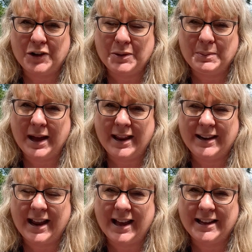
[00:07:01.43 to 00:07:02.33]
got your
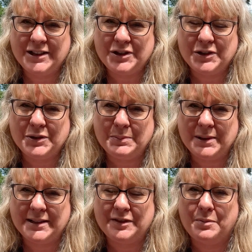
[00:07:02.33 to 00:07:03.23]
pen and your
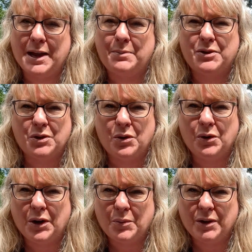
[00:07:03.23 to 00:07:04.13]
piece of paper. So
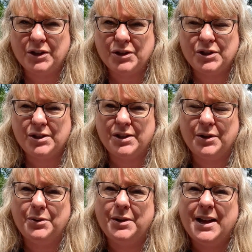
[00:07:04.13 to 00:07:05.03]
all I want you to
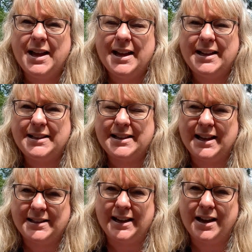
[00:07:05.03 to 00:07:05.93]
do is,
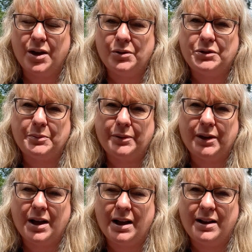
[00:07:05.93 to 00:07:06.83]
as I hold up the
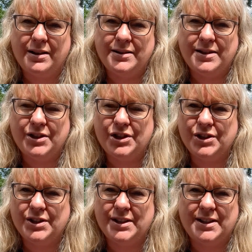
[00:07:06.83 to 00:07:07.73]
cards,
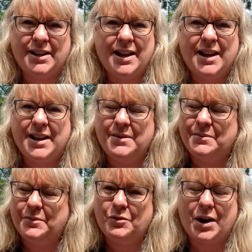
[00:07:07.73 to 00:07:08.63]
just
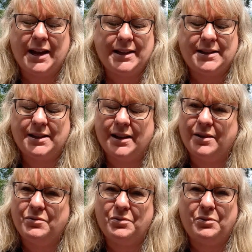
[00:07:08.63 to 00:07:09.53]
write
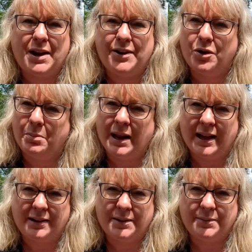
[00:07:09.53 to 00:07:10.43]
red or
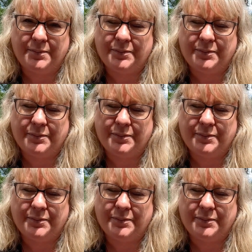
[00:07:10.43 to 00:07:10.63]
black.